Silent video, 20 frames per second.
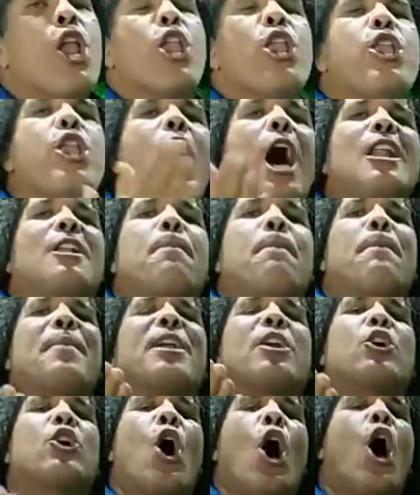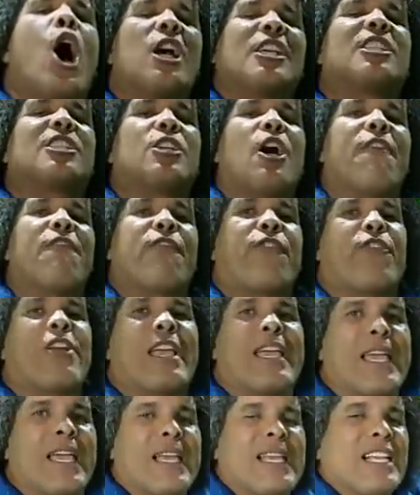not because of
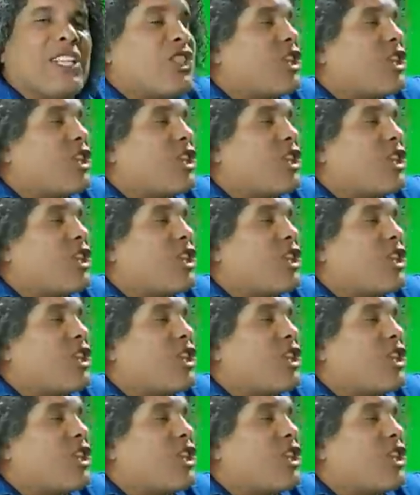rigging. He